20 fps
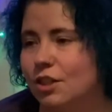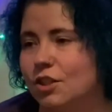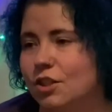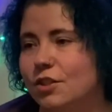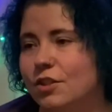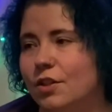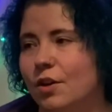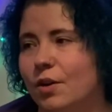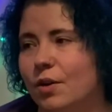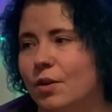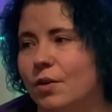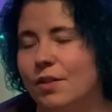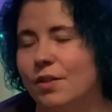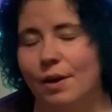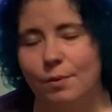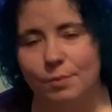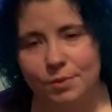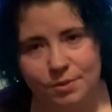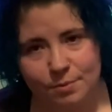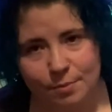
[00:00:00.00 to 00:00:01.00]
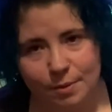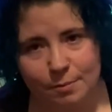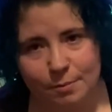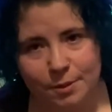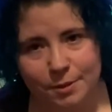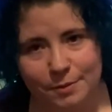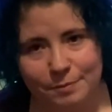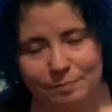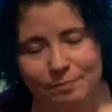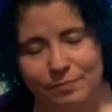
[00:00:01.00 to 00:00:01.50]
So that was a
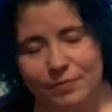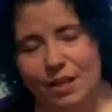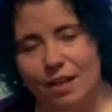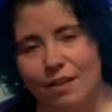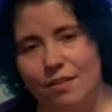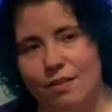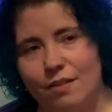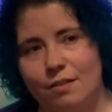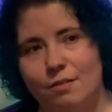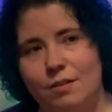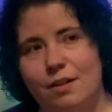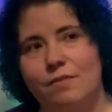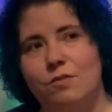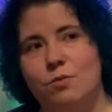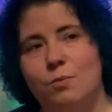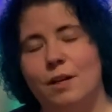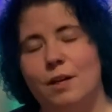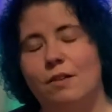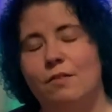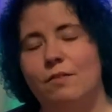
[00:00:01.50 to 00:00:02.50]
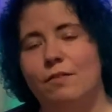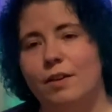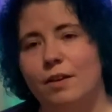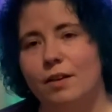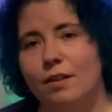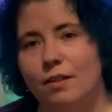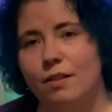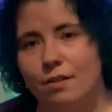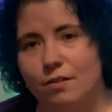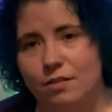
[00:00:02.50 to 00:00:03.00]
bummer. I thought I would have to wait a
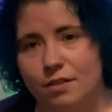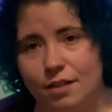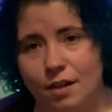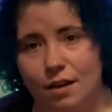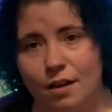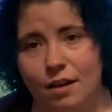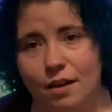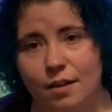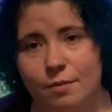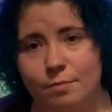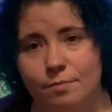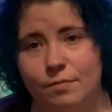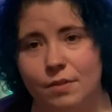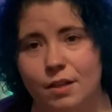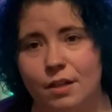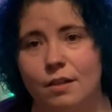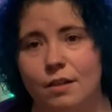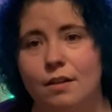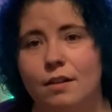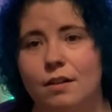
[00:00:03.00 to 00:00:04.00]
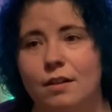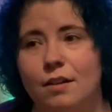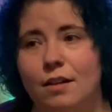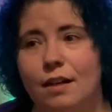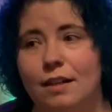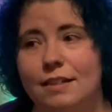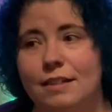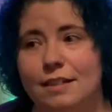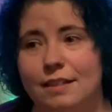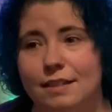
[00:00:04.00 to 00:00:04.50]
very long time
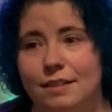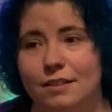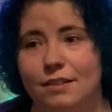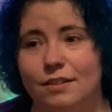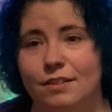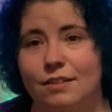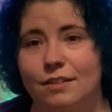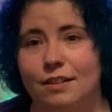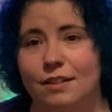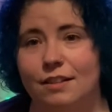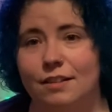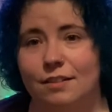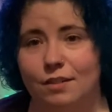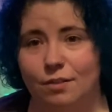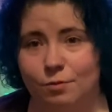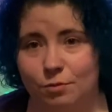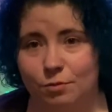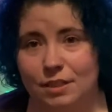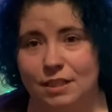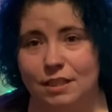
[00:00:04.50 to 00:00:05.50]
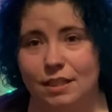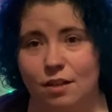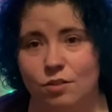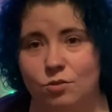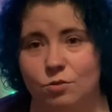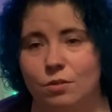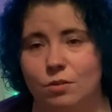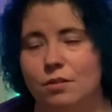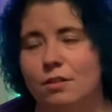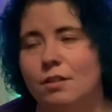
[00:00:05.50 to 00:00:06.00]
until a
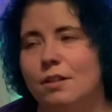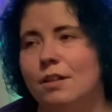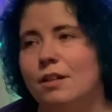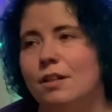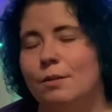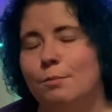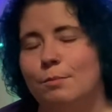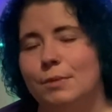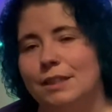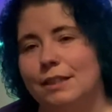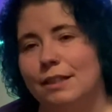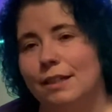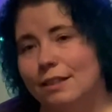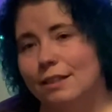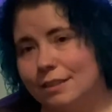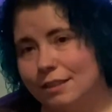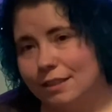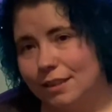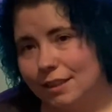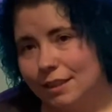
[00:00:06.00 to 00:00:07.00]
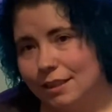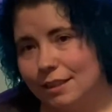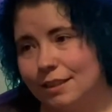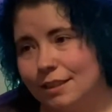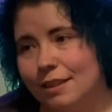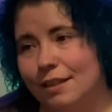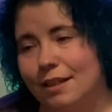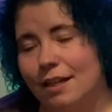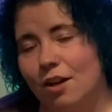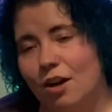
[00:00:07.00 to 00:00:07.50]
reschedule, but luckily
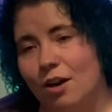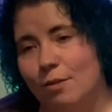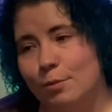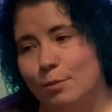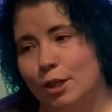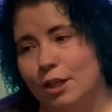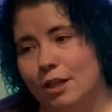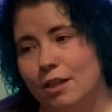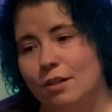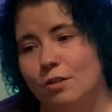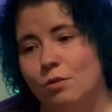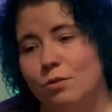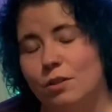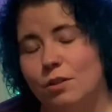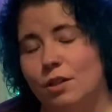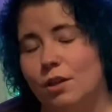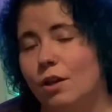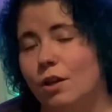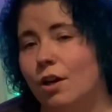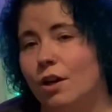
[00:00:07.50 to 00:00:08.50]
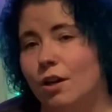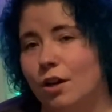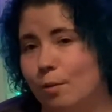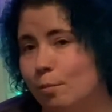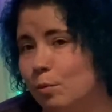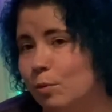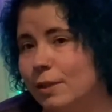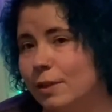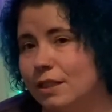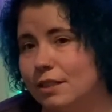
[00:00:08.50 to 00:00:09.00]
they got me in only a
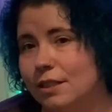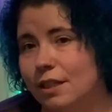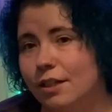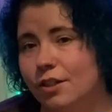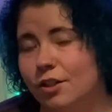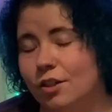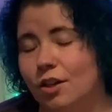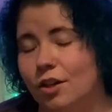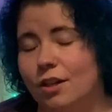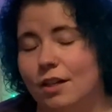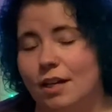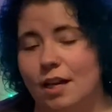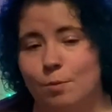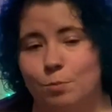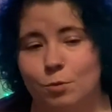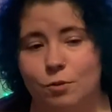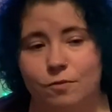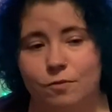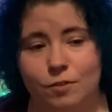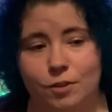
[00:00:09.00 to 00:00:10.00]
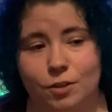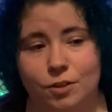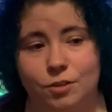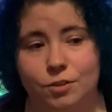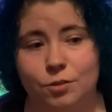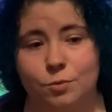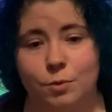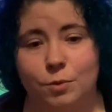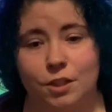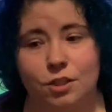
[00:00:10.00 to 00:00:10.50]
couple weeks later on April
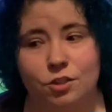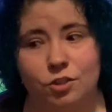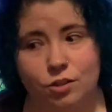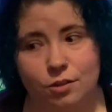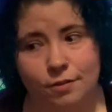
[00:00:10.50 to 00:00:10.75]
1st, which